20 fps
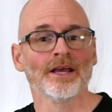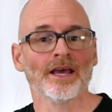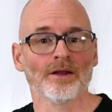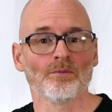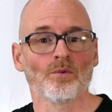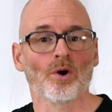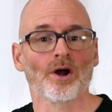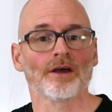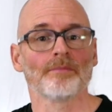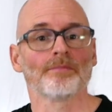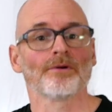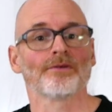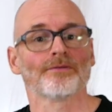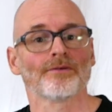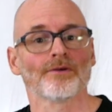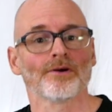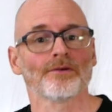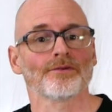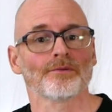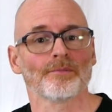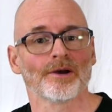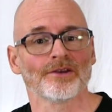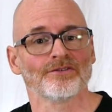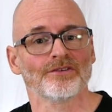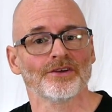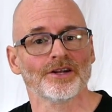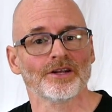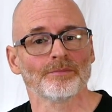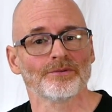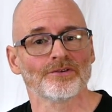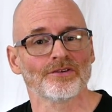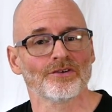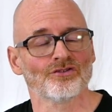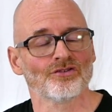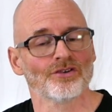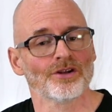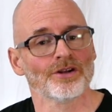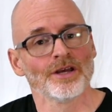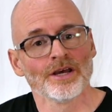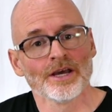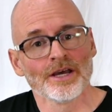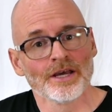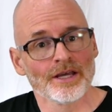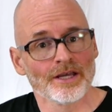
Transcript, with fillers: and what I prefer for my sitting position.